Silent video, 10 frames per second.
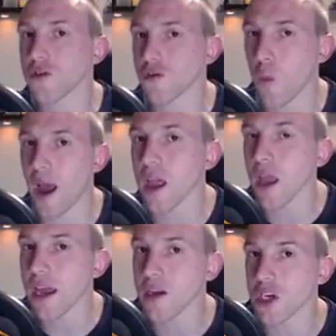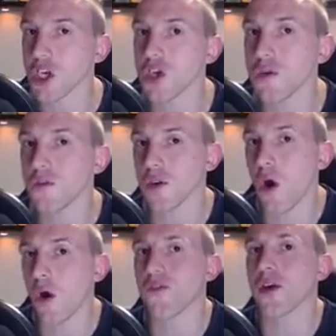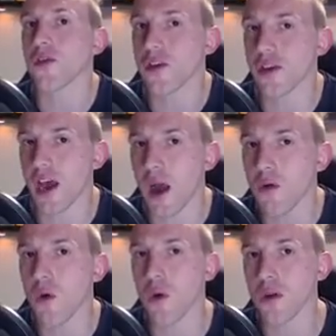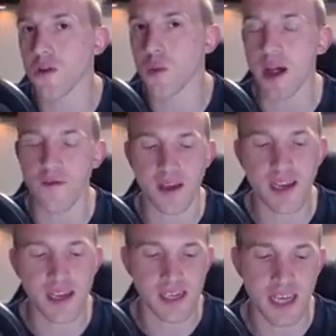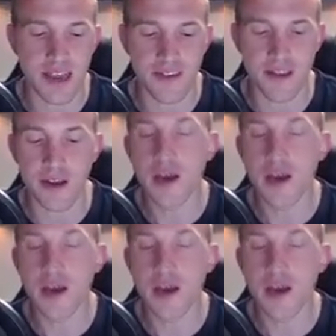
as well in terms of the Town Hall 12 Giga Tesla.